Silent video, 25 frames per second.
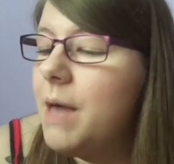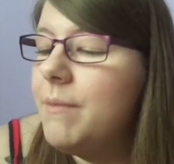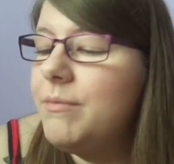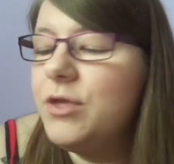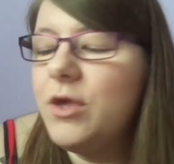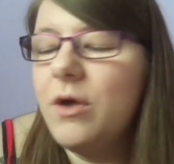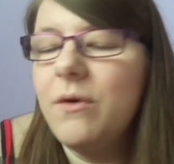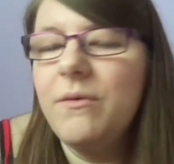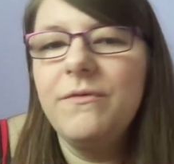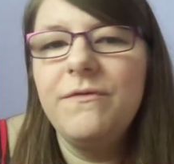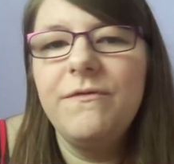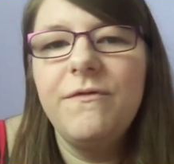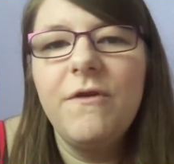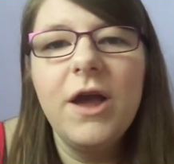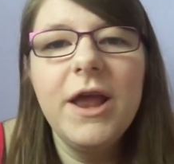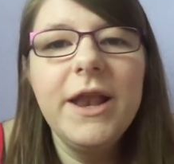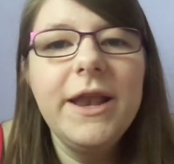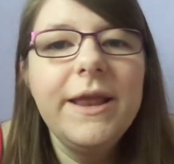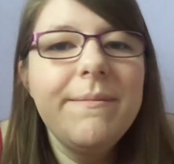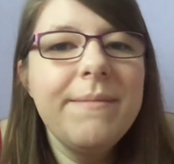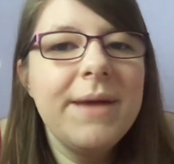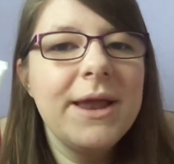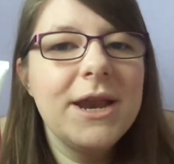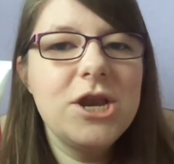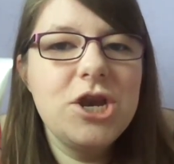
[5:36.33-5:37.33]
So I
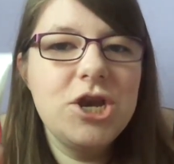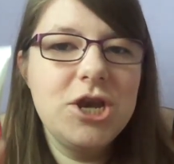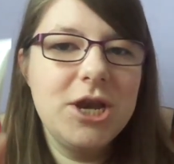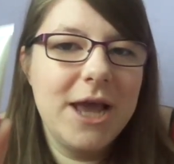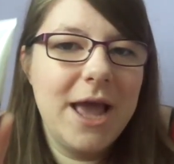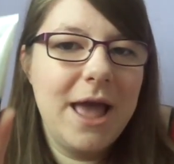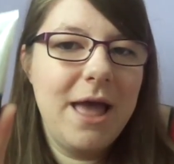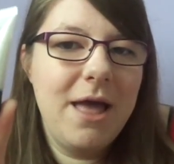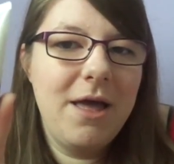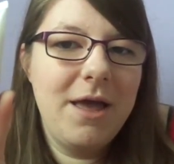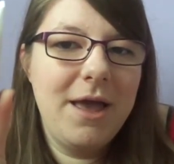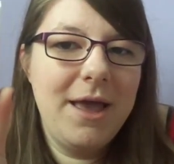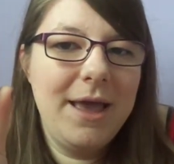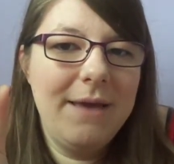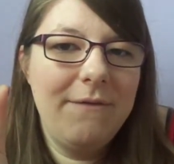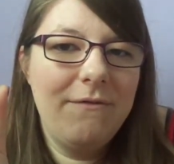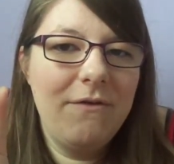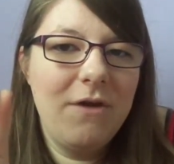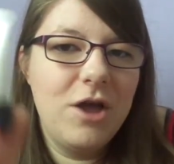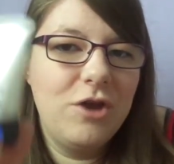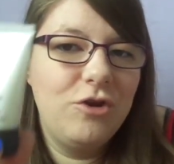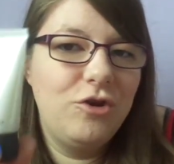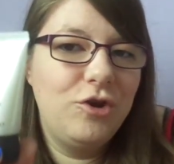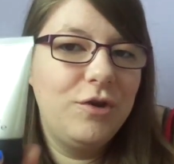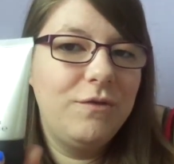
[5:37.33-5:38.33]
finally managed to get a
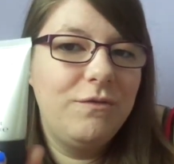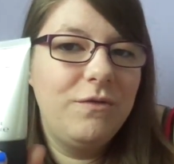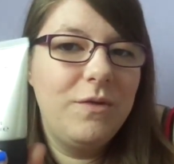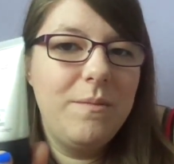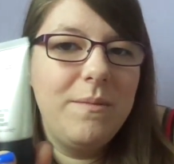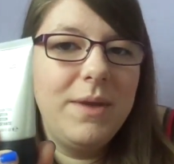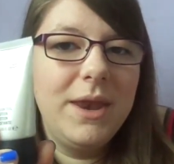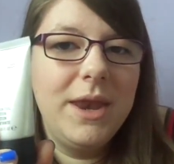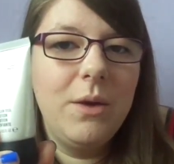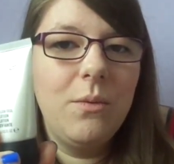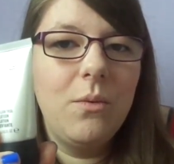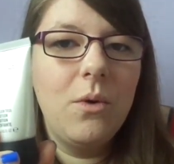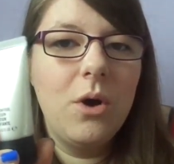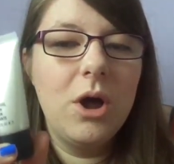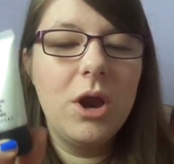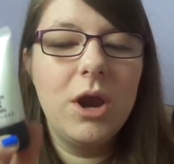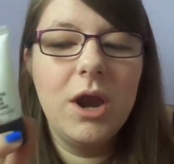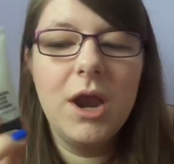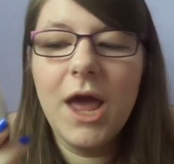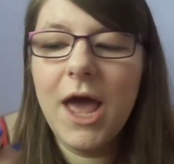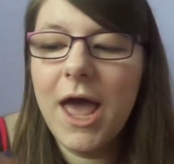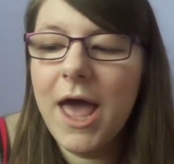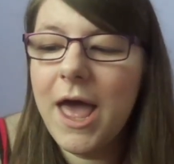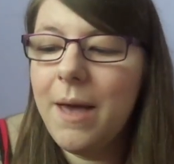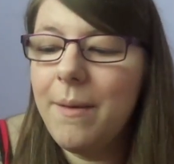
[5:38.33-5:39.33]
version of the mini
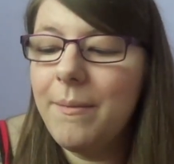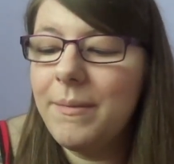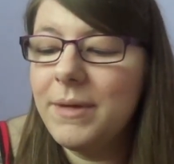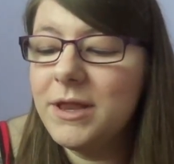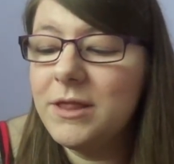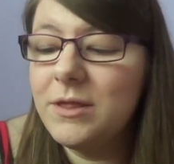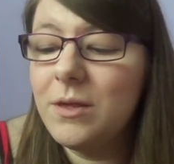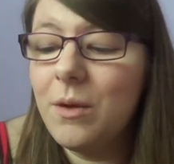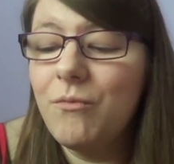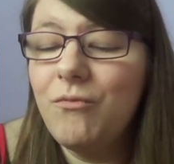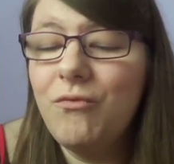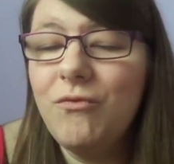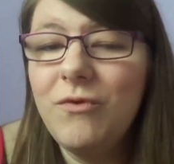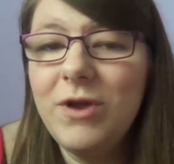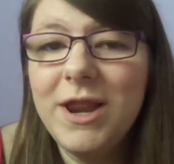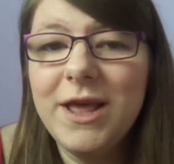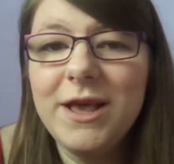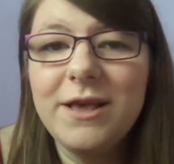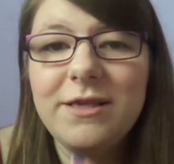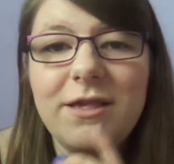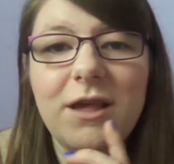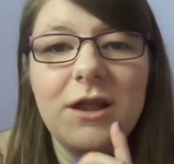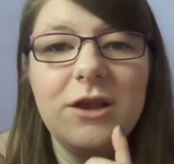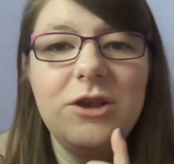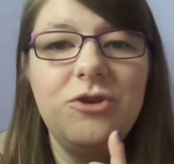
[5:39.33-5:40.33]
one. And so I'm really
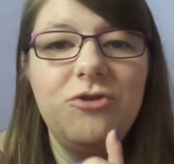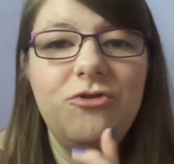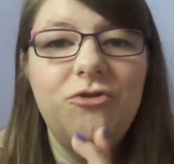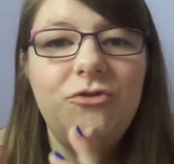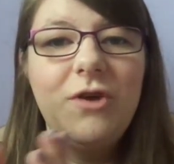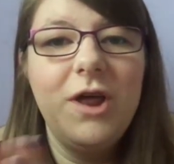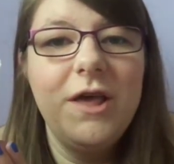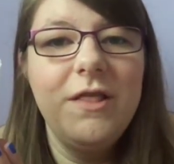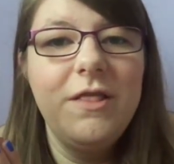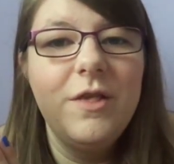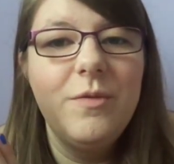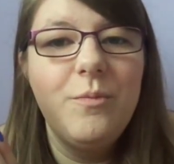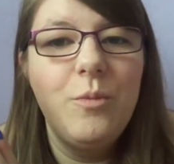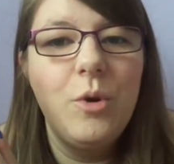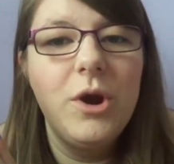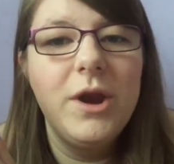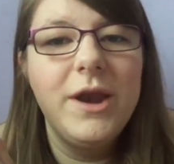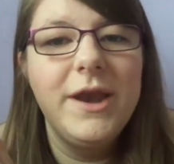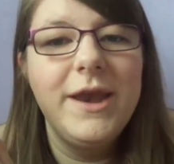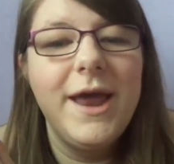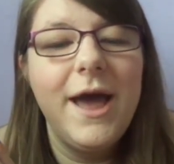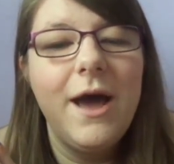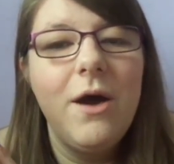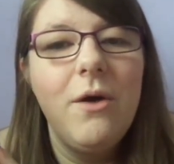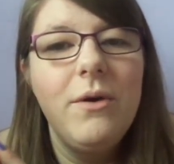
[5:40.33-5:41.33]
excited to try this
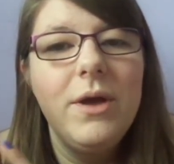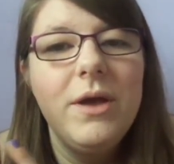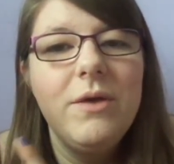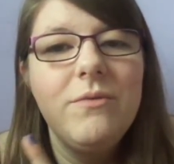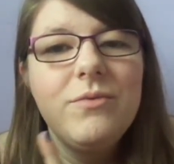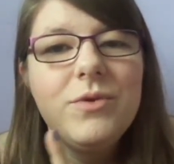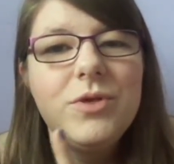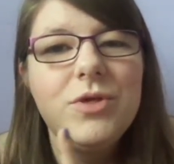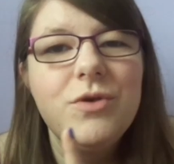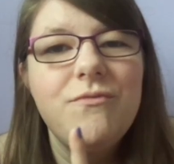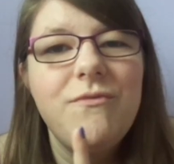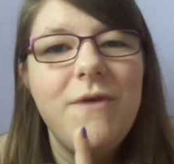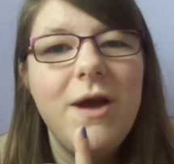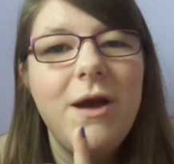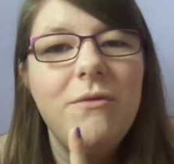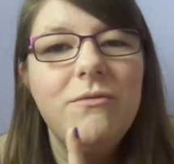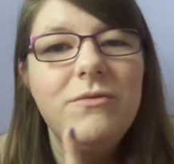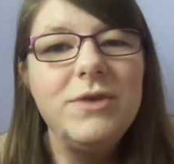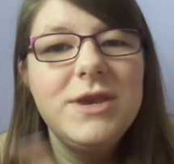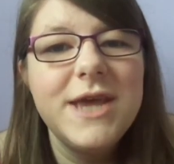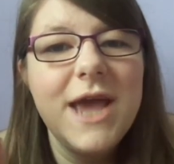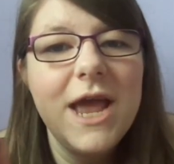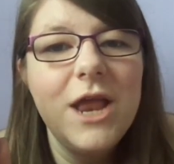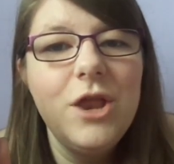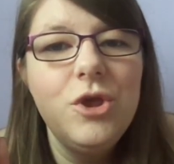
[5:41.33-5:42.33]
product out. It was
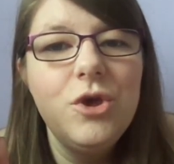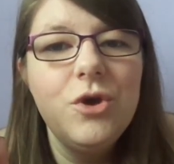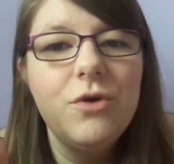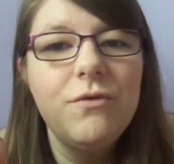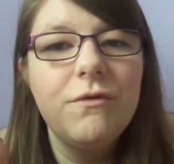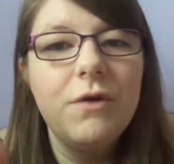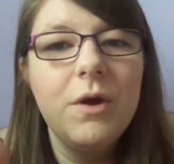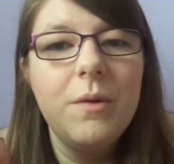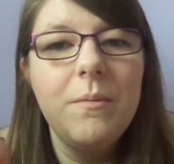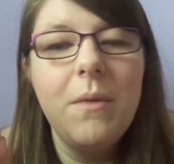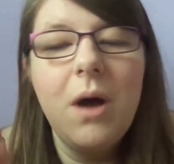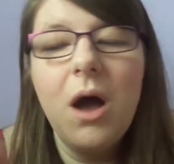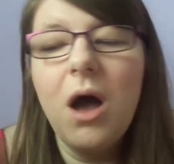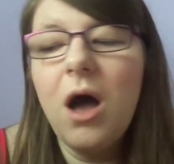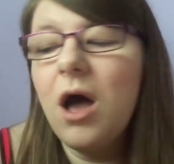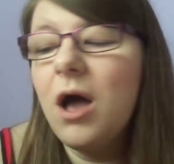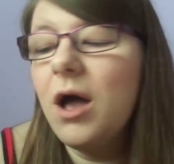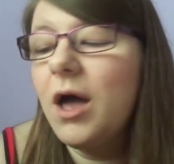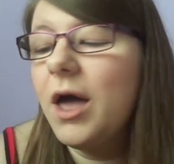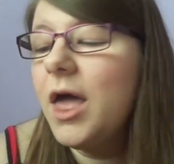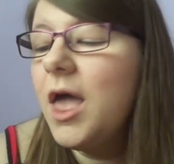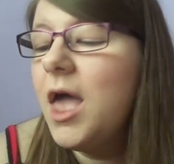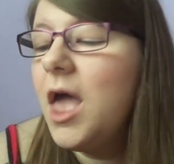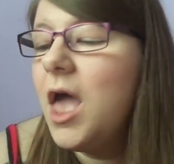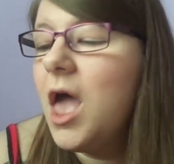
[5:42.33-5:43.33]
around €10
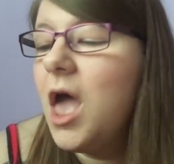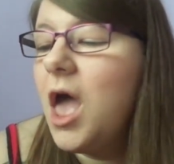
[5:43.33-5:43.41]
mark.